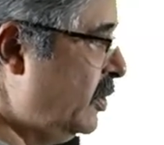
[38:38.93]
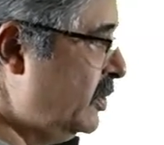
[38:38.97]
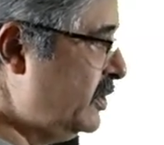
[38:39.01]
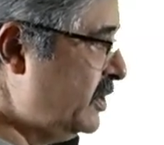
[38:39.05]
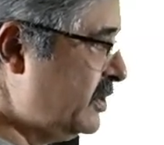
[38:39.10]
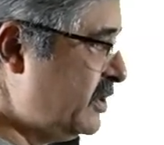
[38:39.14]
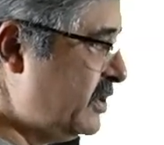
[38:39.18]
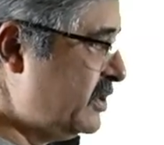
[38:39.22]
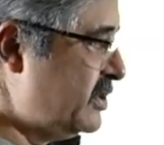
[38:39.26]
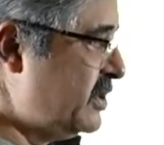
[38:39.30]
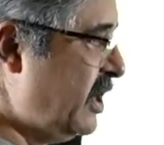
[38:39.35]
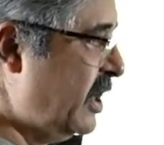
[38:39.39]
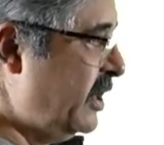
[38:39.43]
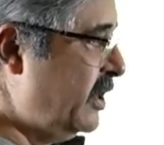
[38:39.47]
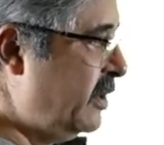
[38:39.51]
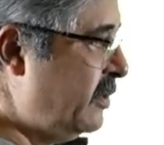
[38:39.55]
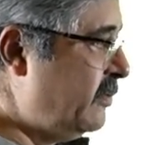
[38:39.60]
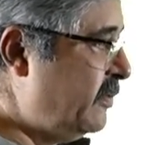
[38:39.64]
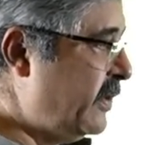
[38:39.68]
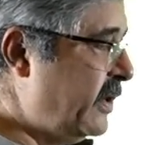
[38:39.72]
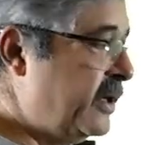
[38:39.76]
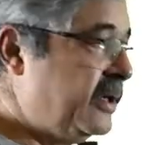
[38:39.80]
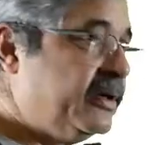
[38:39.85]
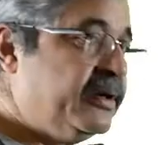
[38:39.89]
This is done in
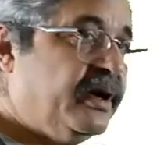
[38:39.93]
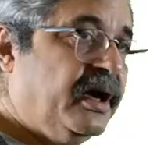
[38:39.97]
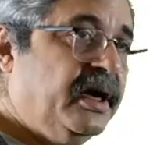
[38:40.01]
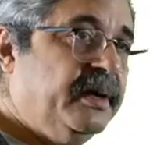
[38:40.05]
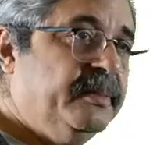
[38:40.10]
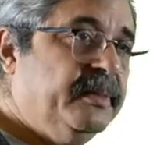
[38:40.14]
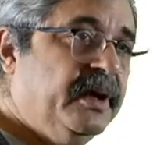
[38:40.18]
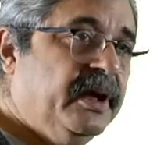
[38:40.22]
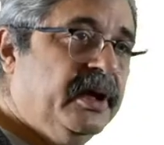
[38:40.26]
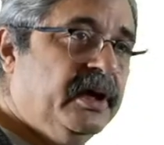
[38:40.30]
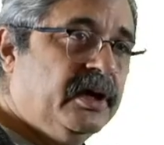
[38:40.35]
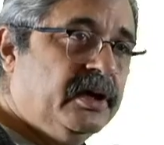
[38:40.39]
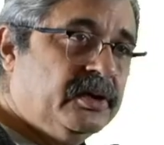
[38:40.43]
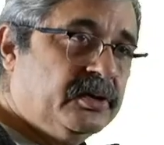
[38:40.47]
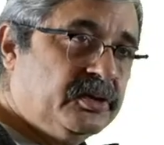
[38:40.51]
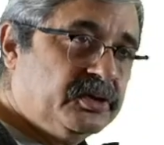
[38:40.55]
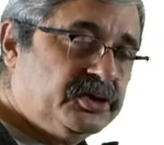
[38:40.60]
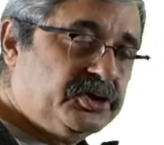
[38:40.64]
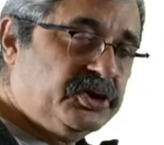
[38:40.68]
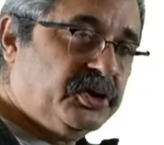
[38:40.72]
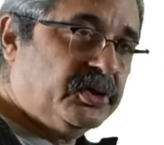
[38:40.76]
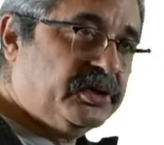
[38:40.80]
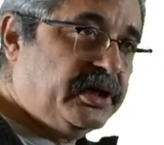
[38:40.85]
real time to show